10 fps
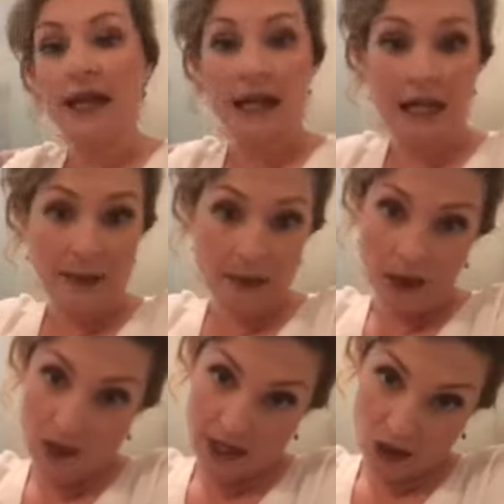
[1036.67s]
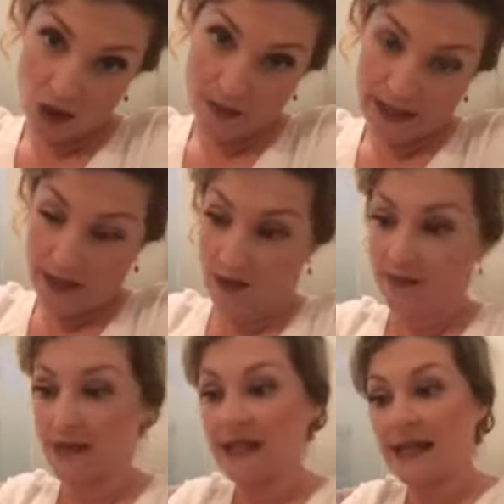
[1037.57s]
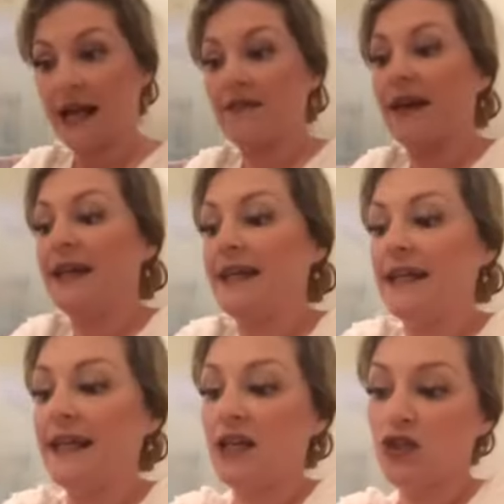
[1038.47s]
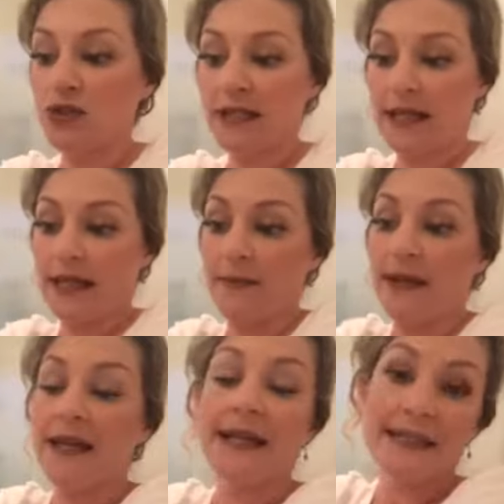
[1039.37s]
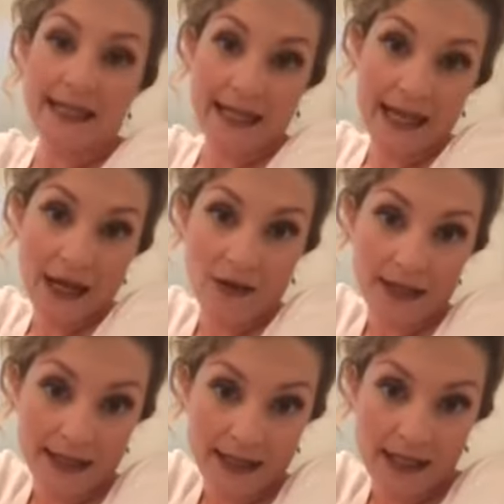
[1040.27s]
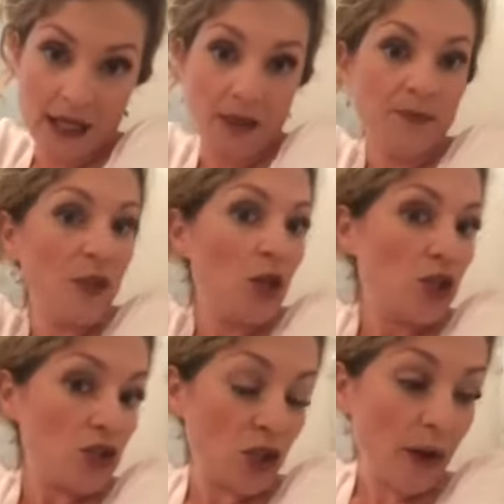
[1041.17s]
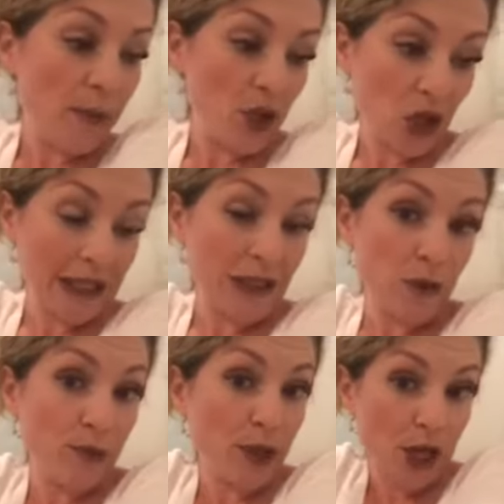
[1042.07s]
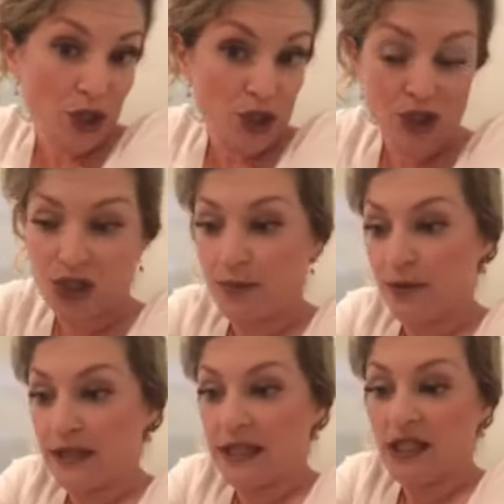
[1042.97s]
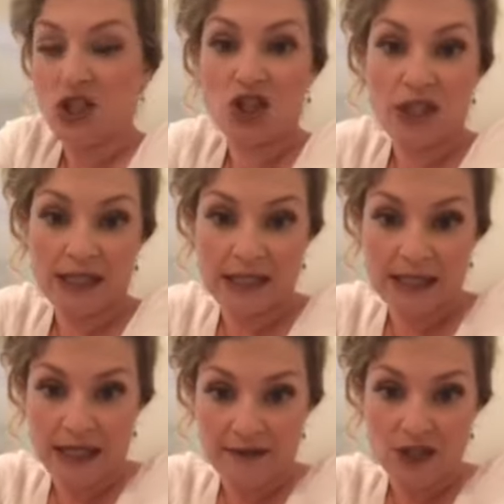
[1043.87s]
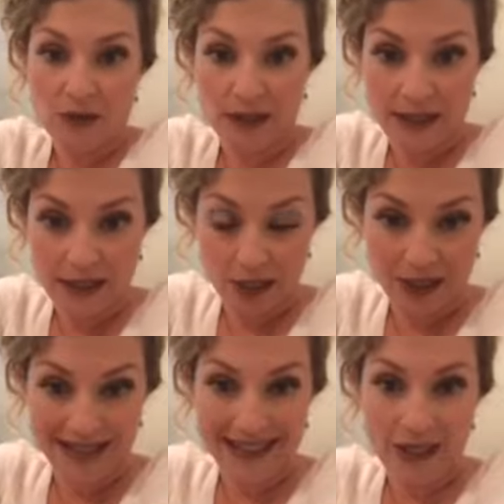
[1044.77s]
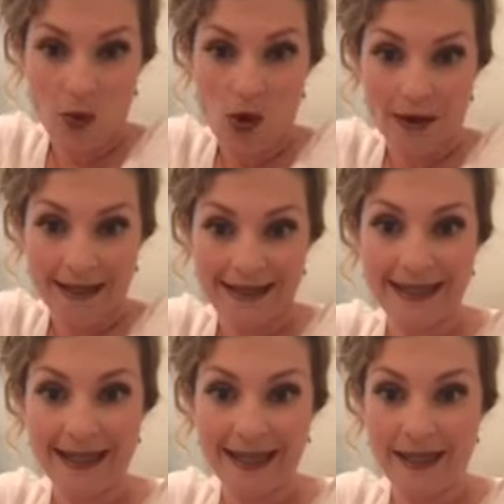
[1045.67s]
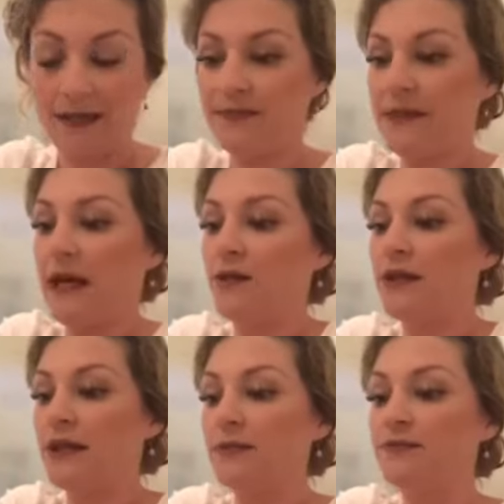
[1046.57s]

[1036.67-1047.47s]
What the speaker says: And I'm a little extra pale because I haven't had any extra time to get out in the sun. So I put on a little blush just to bring these cheeks to life so I didn't look like the Walking Dead out there.